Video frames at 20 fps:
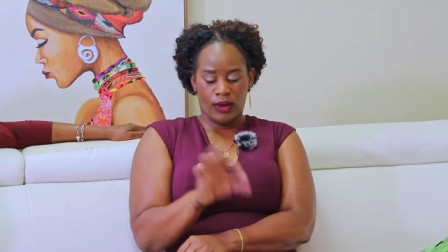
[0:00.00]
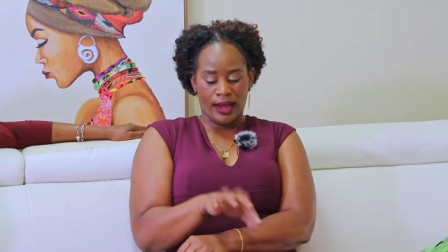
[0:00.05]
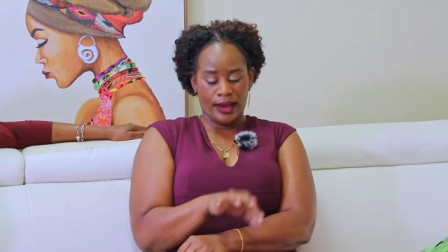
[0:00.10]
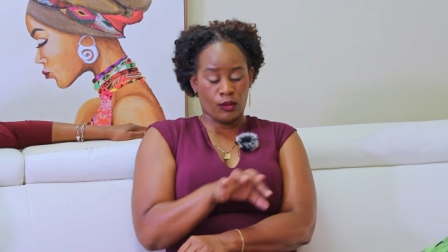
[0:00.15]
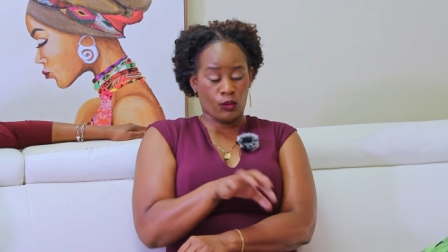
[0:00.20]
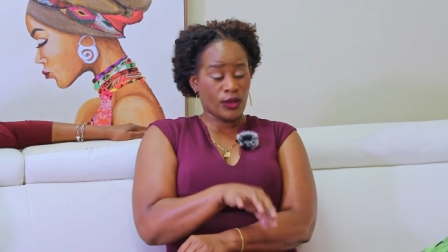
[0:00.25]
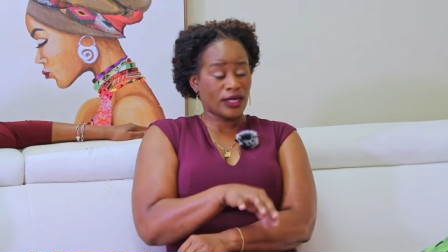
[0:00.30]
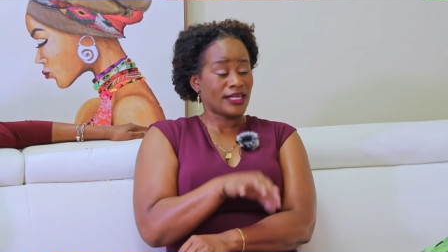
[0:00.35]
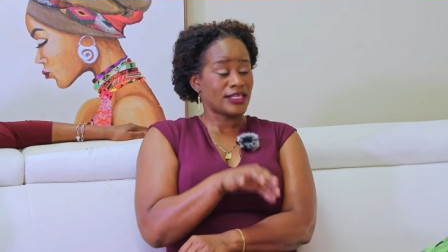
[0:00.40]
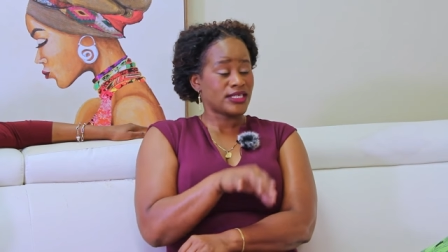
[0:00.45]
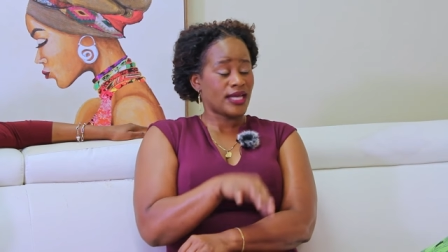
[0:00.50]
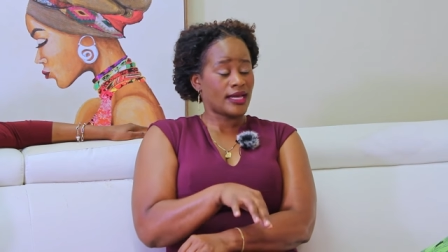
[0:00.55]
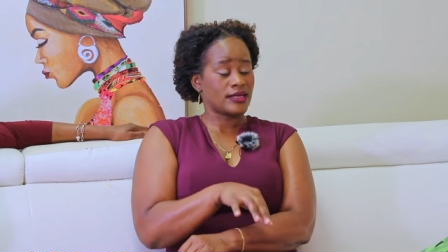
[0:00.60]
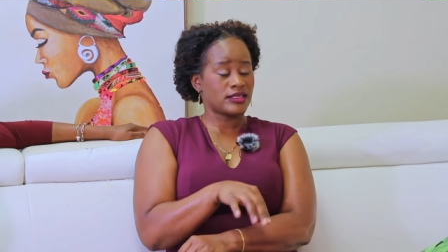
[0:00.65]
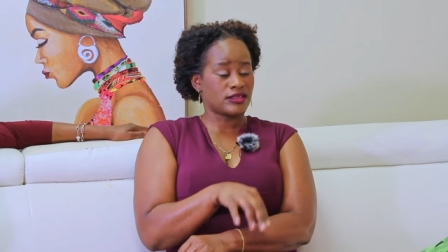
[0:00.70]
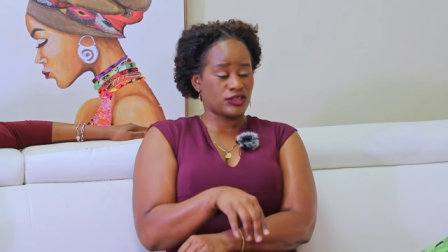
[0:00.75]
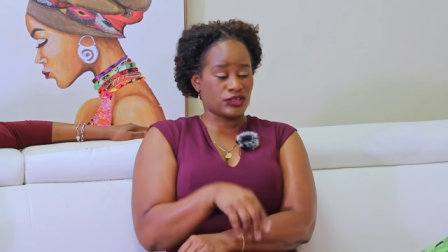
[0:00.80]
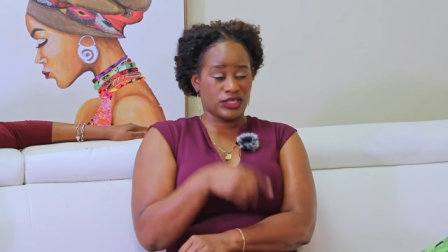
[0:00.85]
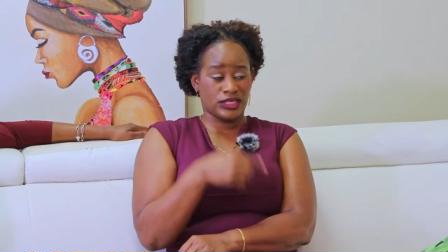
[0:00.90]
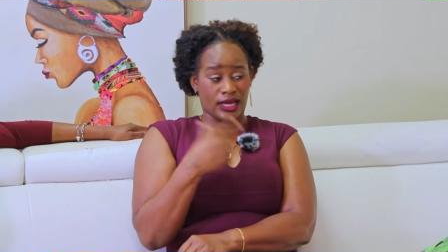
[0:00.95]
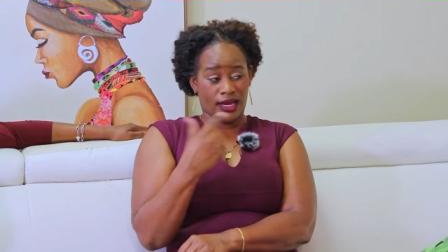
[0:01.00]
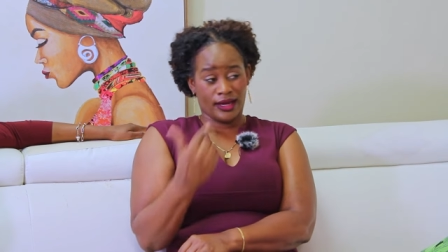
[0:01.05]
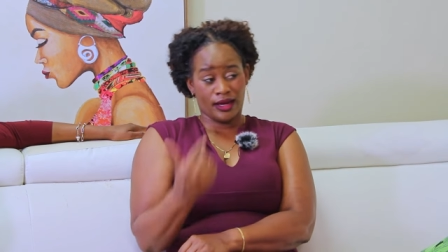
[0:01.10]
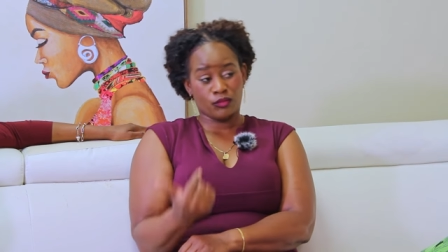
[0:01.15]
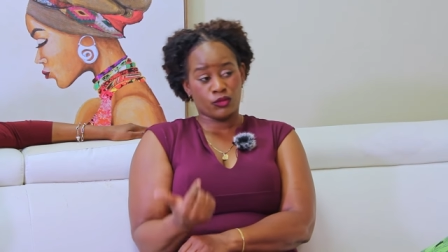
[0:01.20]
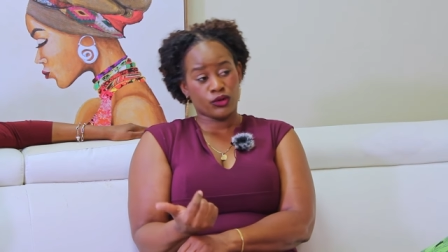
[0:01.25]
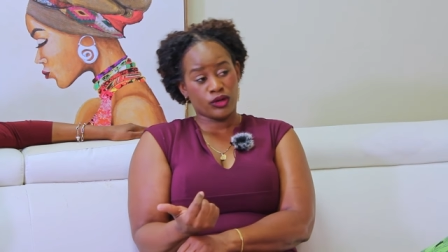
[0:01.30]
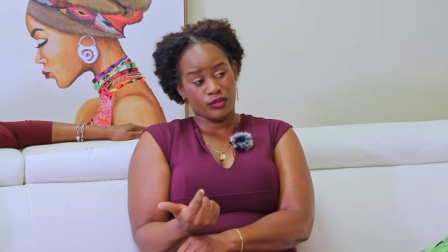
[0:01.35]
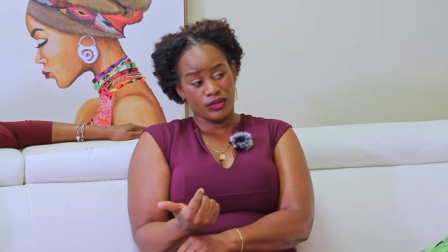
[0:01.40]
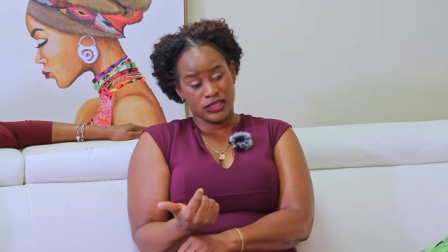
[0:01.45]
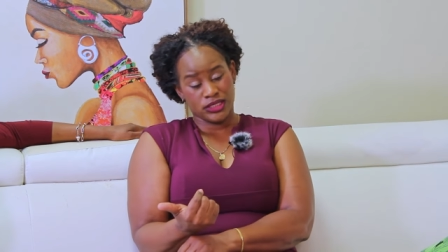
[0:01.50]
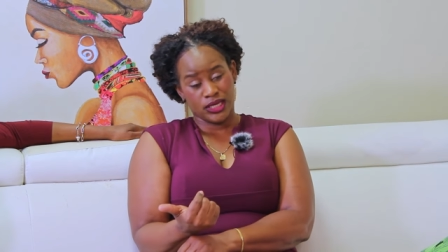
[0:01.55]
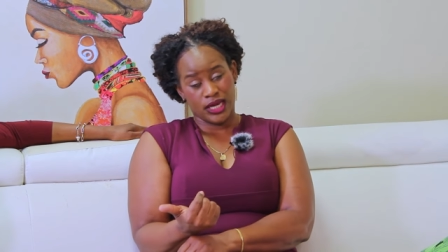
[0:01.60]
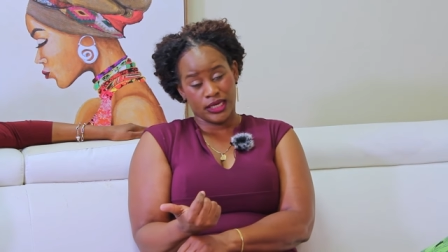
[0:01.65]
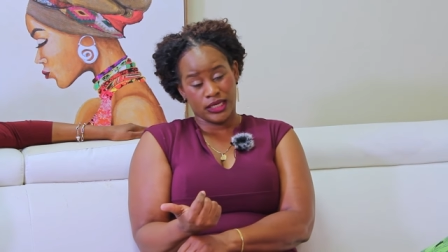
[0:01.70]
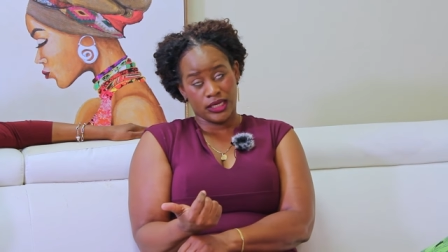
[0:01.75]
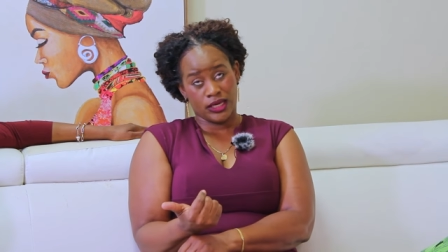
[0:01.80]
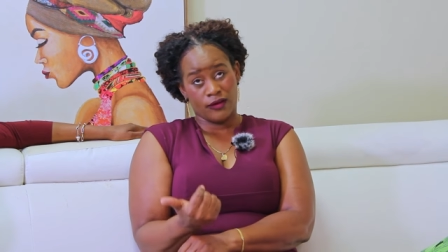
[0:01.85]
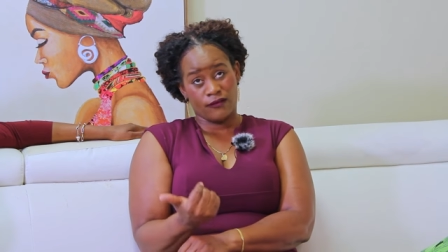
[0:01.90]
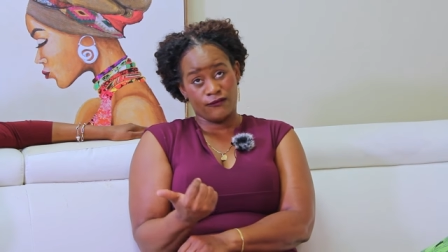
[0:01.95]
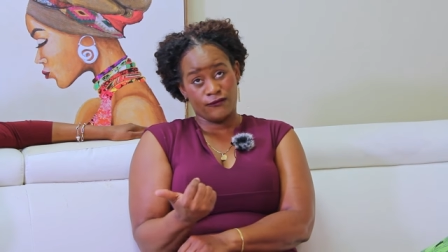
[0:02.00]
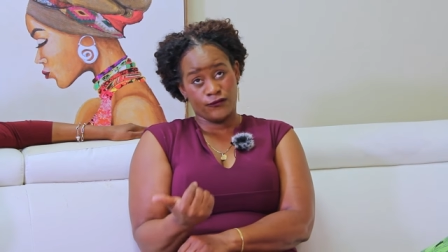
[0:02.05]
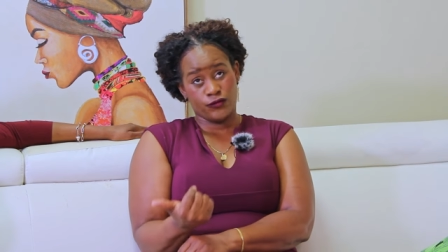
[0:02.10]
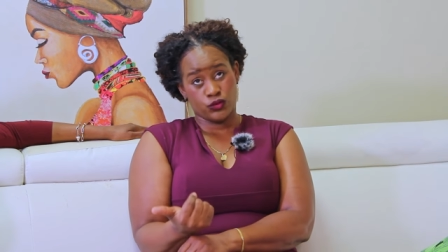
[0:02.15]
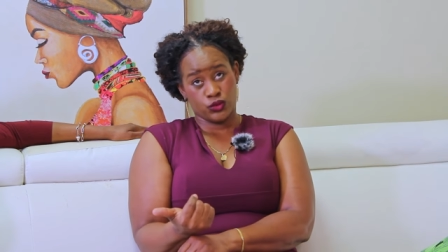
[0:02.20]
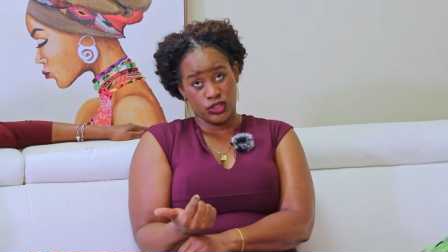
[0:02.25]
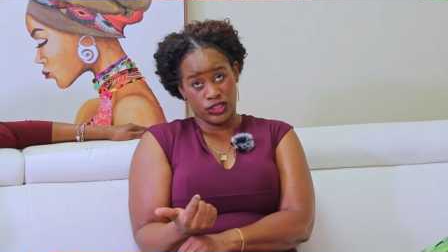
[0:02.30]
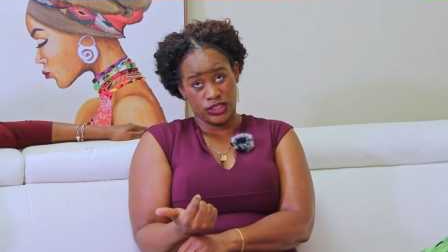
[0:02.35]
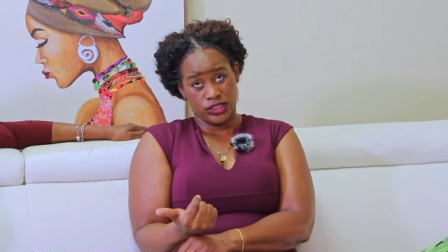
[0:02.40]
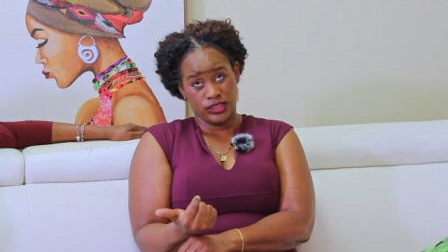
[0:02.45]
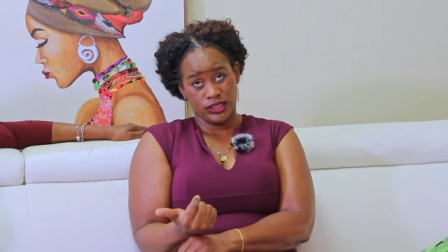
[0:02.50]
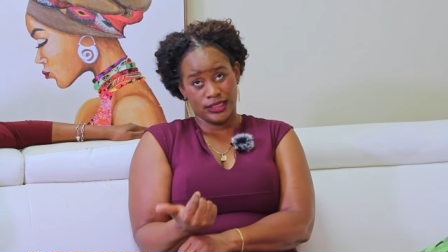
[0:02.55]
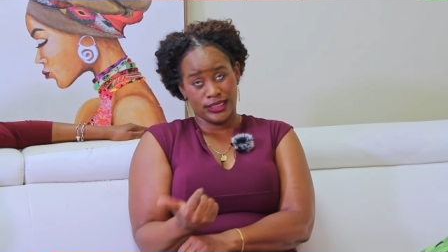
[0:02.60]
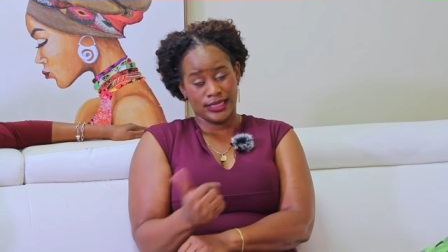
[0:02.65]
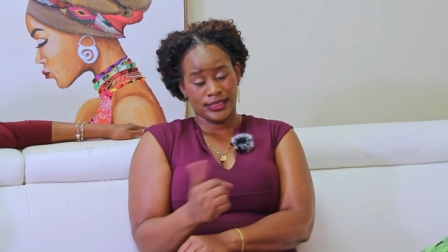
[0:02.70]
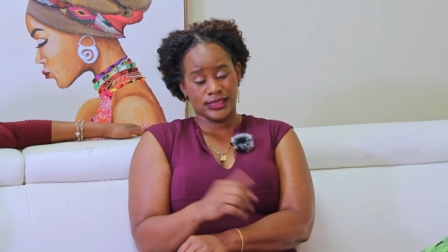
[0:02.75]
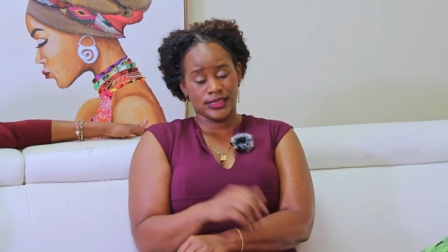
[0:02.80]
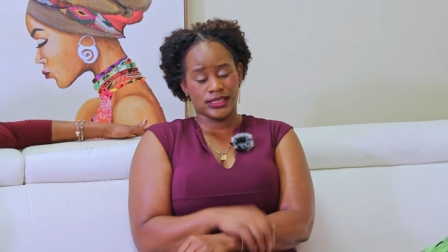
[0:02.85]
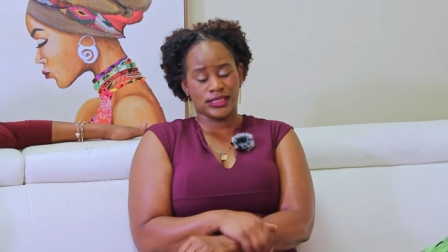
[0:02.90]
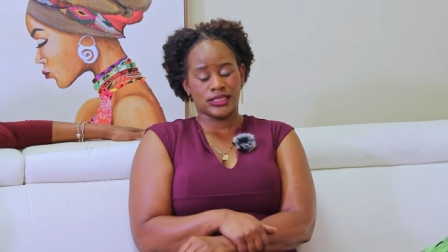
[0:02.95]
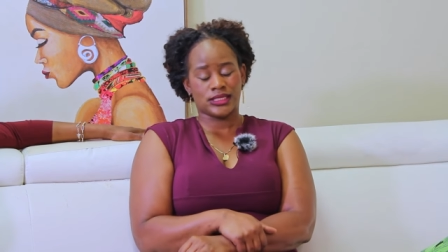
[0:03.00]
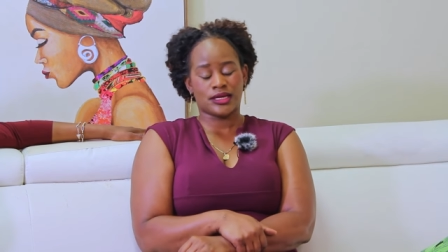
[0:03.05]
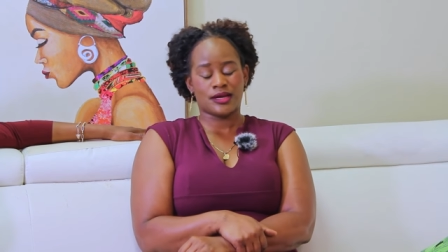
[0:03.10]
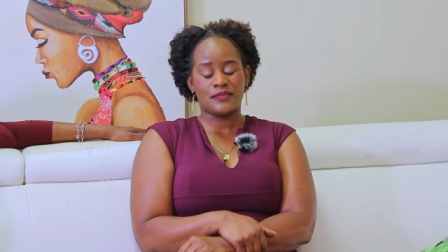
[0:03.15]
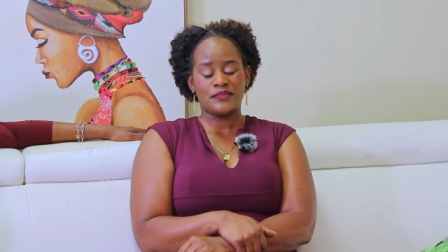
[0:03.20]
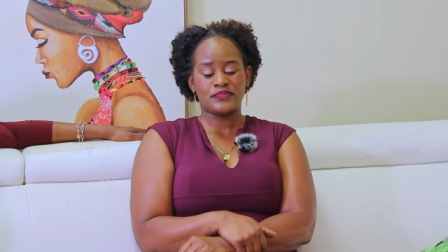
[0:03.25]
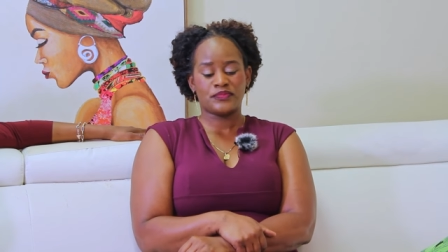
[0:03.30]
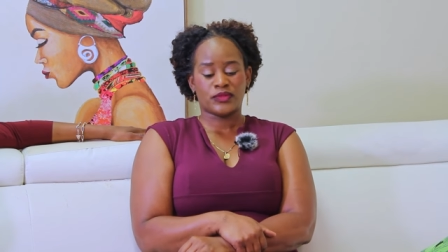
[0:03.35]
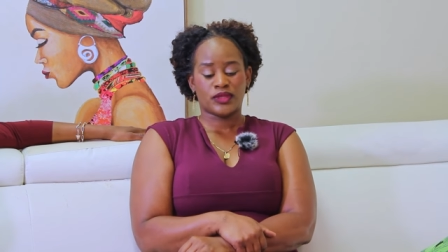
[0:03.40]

I, when I turn thirty-nine, I'm going to be turning forty next year.